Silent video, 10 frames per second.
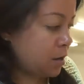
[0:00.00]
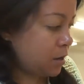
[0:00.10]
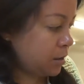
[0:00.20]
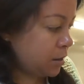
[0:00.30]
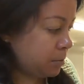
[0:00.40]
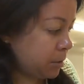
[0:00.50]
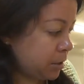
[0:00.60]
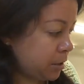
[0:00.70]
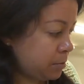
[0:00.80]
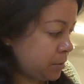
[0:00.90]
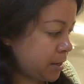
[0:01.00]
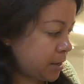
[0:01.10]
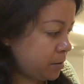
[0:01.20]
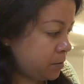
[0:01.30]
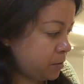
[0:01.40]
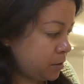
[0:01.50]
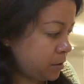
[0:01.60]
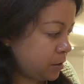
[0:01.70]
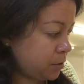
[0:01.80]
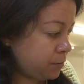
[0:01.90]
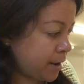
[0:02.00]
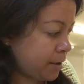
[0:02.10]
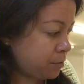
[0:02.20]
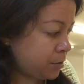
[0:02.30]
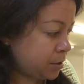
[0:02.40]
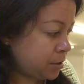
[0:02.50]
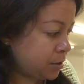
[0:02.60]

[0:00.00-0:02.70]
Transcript: And then I'm gonna come down and around